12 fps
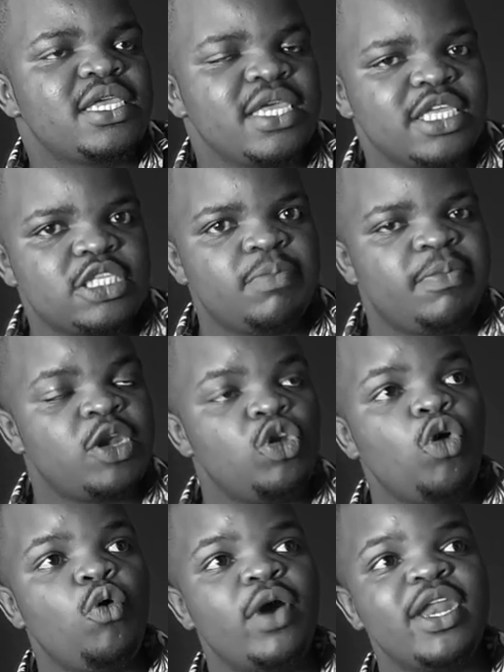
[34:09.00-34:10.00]
Yes, but
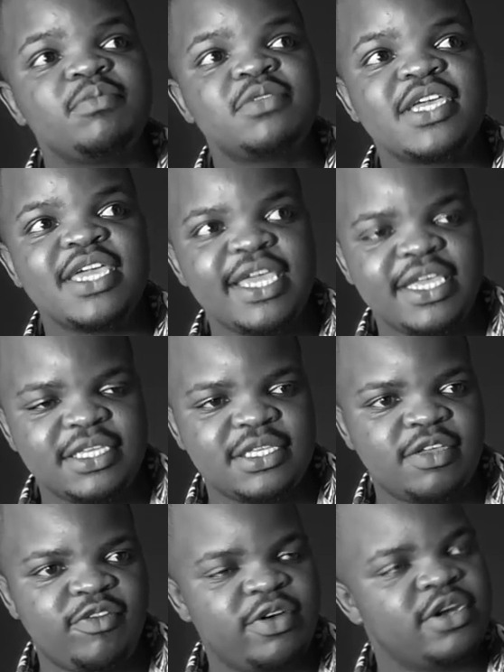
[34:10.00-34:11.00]
no, what I'm saying is,
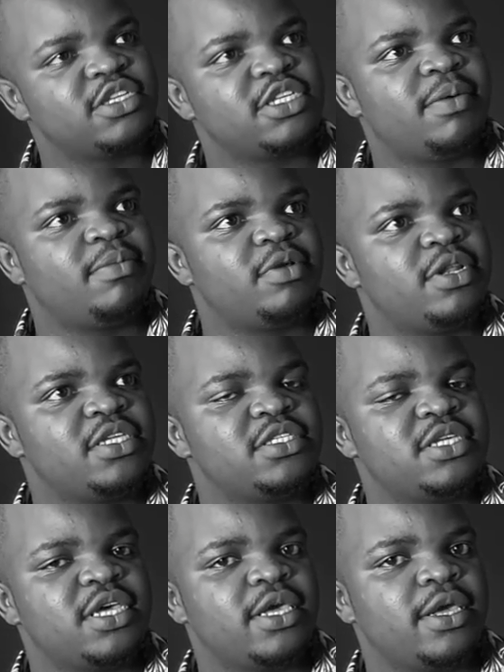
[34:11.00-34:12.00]
for example, let's
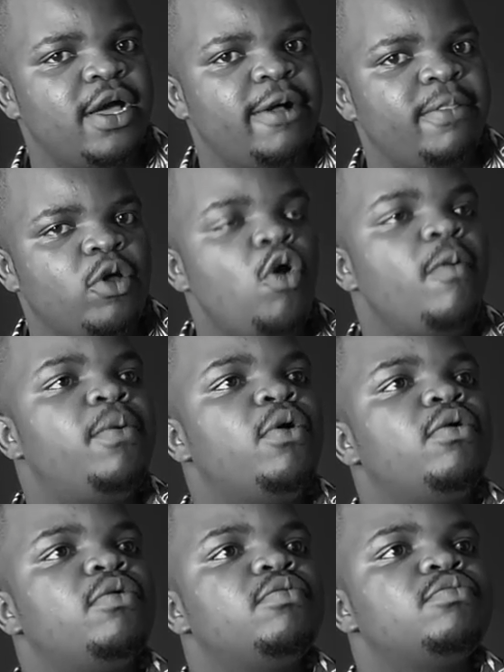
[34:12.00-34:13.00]
say um, Oppo,
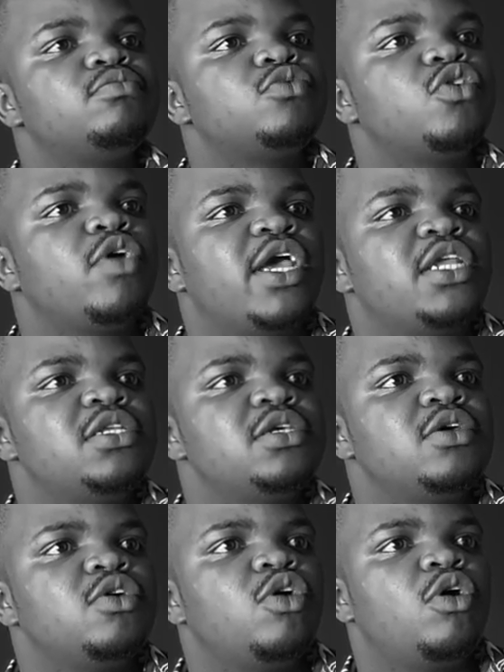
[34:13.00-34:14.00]
right?
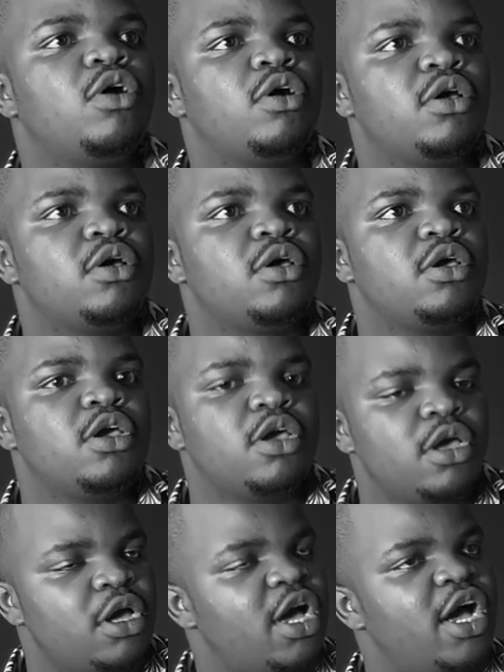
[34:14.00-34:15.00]
Yeah.
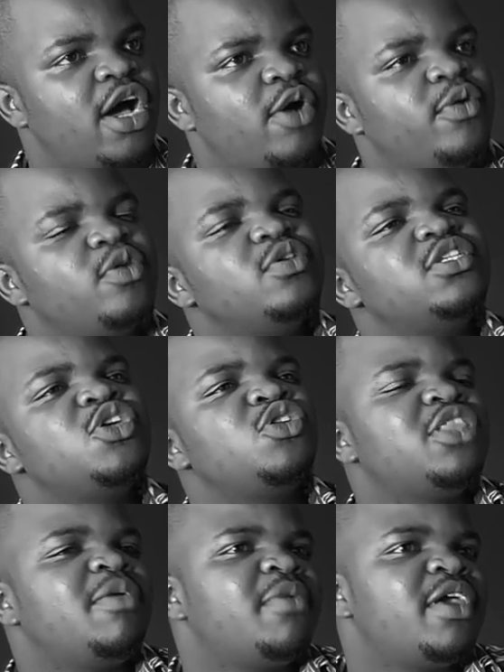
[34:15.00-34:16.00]
Uh, when you say
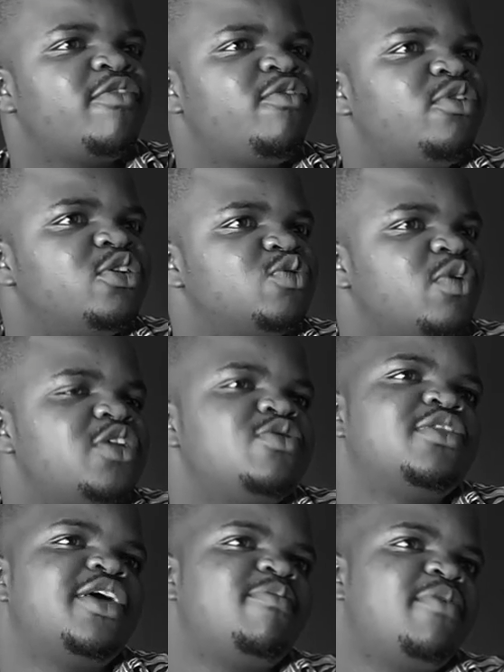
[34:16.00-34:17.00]
they make phones, what do
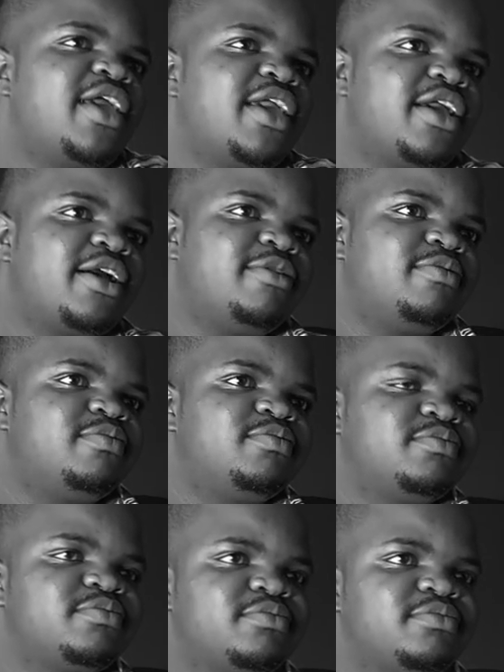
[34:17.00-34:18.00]
they make?
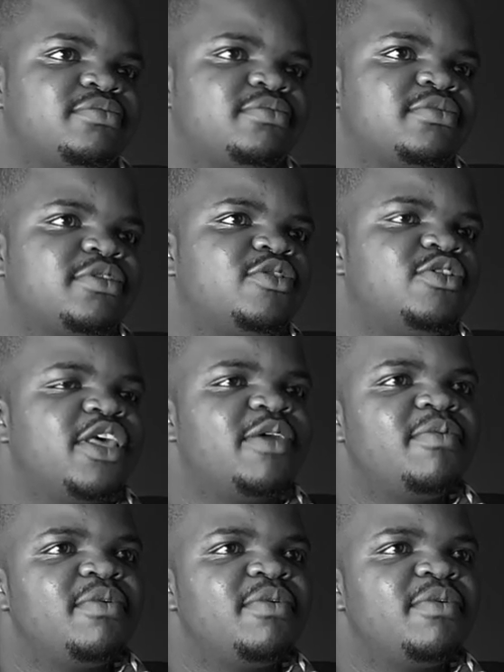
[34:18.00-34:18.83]
Do well, they, they,